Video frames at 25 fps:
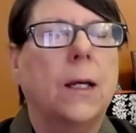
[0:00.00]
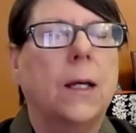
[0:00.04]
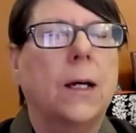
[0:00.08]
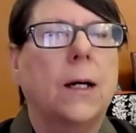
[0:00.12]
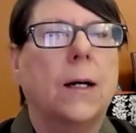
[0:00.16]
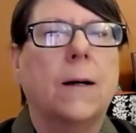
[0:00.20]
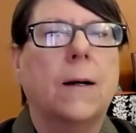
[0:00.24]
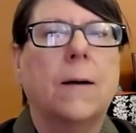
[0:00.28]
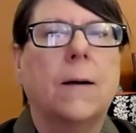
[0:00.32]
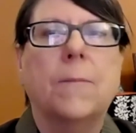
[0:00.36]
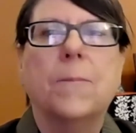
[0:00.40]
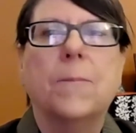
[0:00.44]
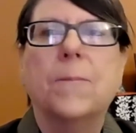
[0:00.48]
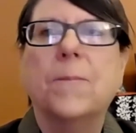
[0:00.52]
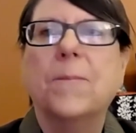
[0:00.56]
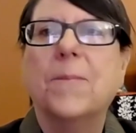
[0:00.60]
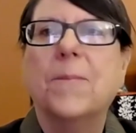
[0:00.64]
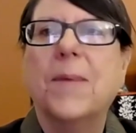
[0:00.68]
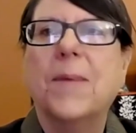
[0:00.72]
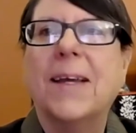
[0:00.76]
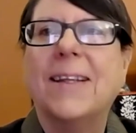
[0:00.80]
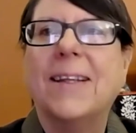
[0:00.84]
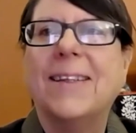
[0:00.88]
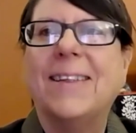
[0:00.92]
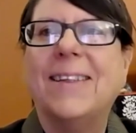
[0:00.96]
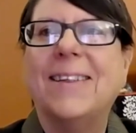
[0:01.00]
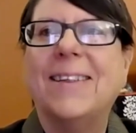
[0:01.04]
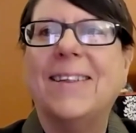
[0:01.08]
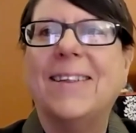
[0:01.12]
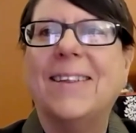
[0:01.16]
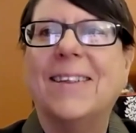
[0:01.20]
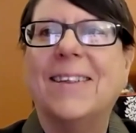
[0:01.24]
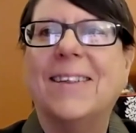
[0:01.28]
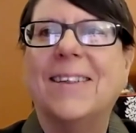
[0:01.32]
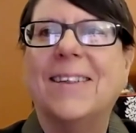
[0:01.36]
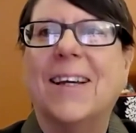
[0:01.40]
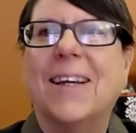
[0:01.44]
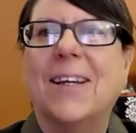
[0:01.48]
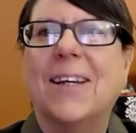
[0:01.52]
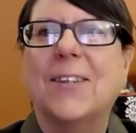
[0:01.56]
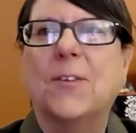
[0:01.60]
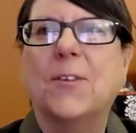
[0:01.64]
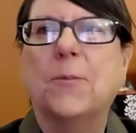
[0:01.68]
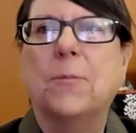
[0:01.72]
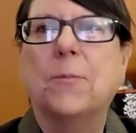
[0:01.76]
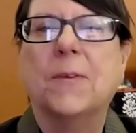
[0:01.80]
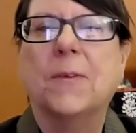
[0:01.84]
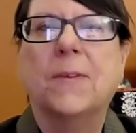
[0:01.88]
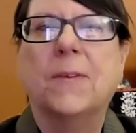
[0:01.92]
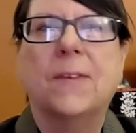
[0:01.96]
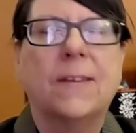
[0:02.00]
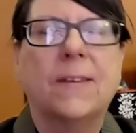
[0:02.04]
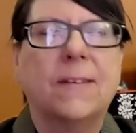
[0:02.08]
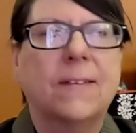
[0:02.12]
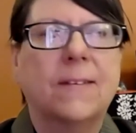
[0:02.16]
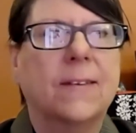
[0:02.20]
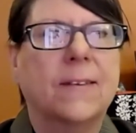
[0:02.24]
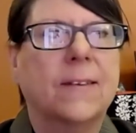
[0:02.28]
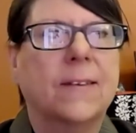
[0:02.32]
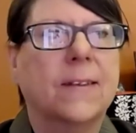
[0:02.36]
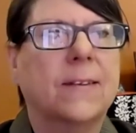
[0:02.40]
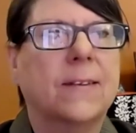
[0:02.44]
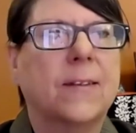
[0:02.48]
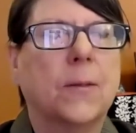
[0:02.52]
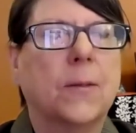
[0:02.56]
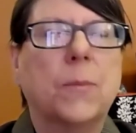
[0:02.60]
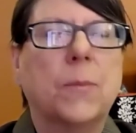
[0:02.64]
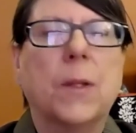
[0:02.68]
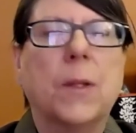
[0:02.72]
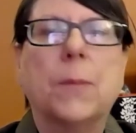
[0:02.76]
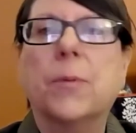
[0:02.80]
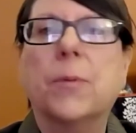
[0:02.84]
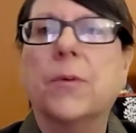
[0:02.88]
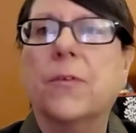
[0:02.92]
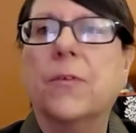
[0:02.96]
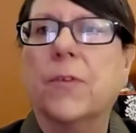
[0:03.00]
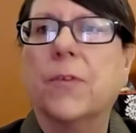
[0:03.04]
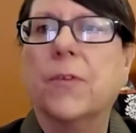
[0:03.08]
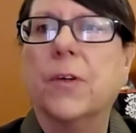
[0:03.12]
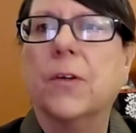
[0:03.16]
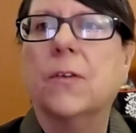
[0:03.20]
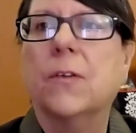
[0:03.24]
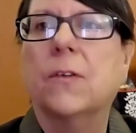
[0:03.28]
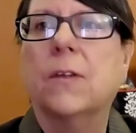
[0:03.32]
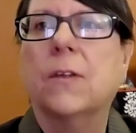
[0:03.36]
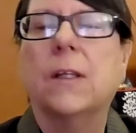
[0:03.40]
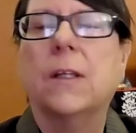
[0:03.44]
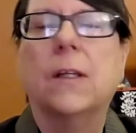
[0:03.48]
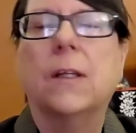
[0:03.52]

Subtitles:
And he has, since September 1st,